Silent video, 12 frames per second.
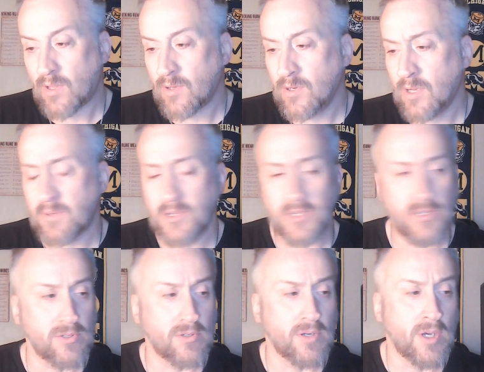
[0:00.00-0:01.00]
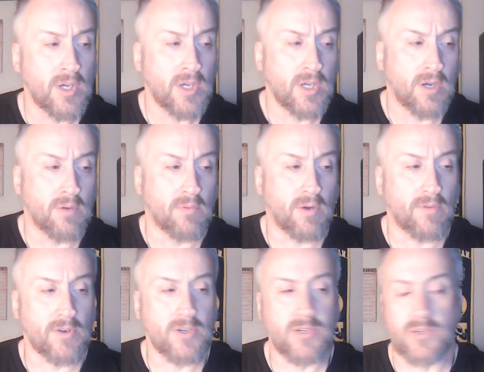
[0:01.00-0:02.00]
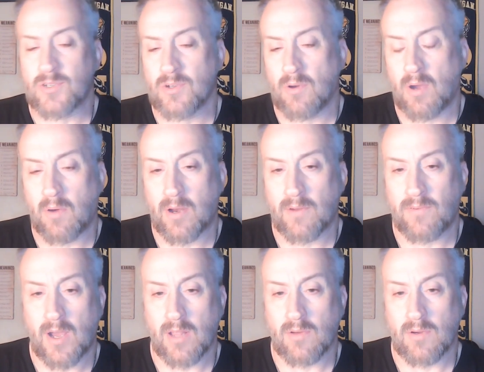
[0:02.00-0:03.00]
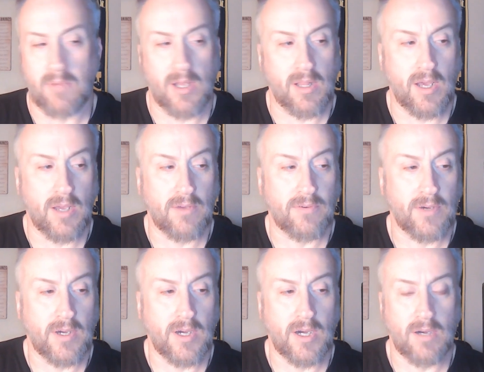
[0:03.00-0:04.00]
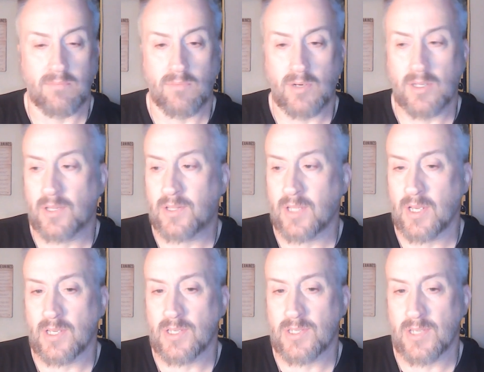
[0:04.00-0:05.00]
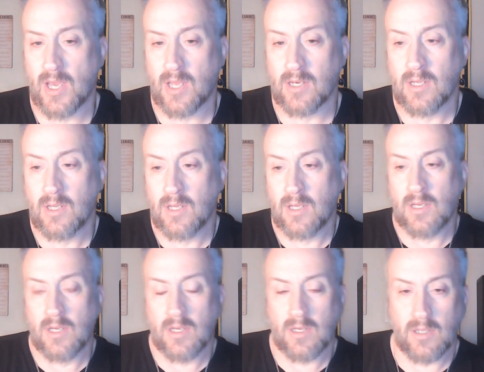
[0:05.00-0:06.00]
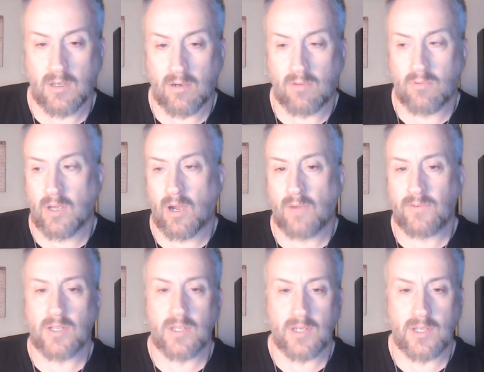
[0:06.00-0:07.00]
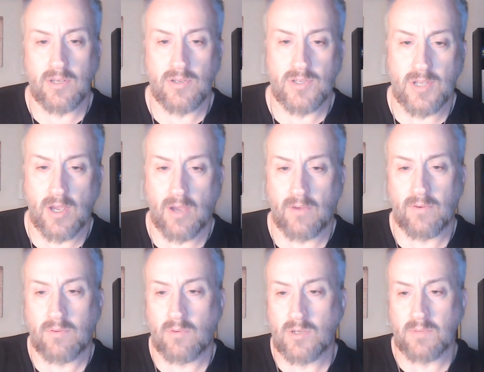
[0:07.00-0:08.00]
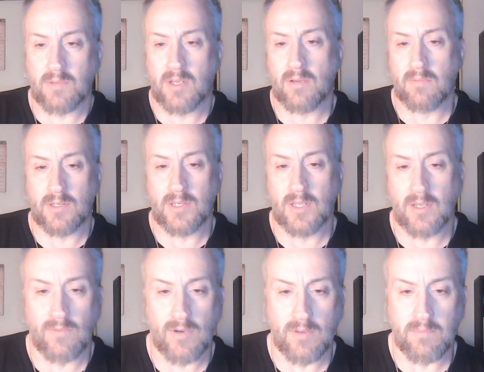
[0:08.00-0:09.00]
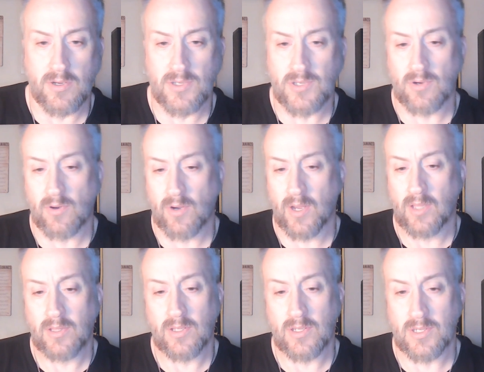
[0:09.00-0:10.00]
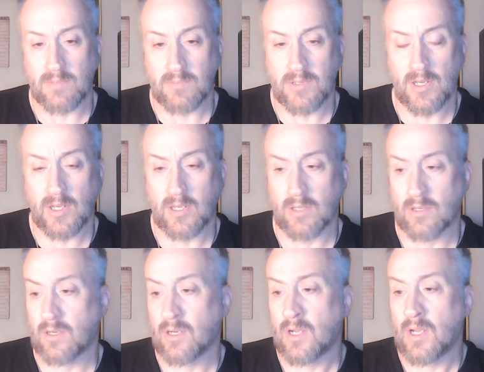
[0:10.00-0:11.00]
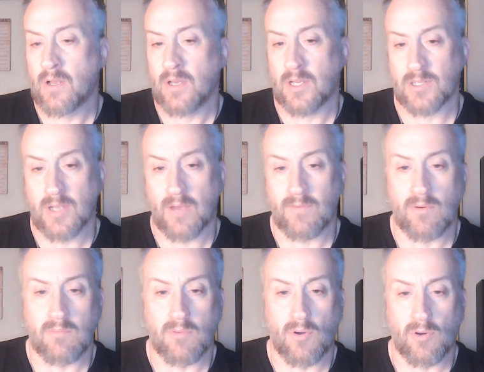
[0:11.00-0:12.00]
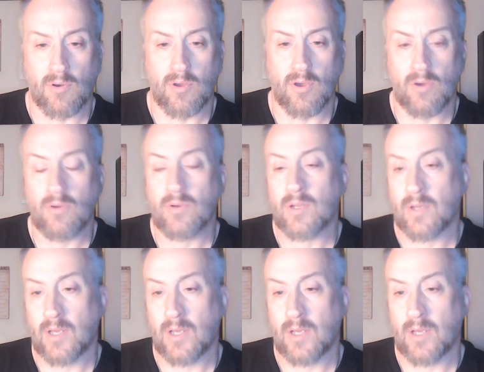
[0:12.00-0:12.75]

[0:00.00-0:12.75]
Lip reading: Number 2, what virtues do I want to follow in my life? One of the things that we often get accused of once you become a deconverted person, or an atheist in particular, is you have no moral code.